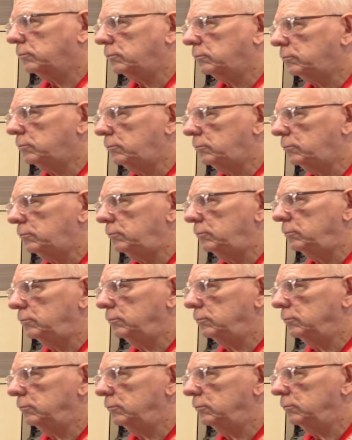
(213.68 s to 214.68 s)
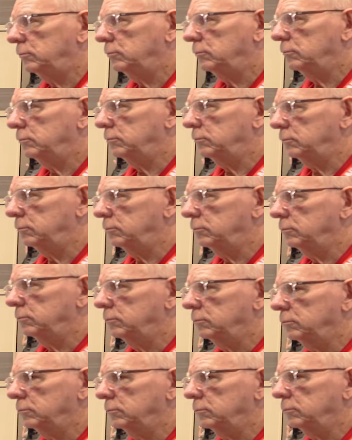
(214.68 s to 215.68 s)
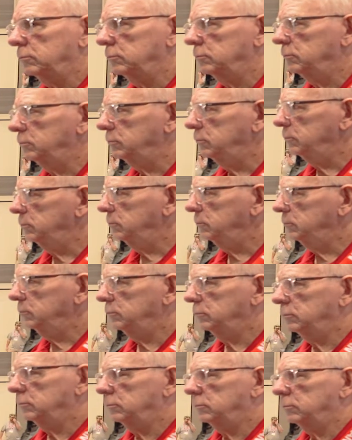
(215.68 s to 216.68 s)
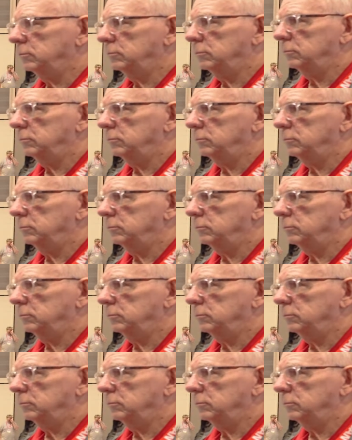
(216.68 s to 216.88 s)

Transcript: The person shown says nothing.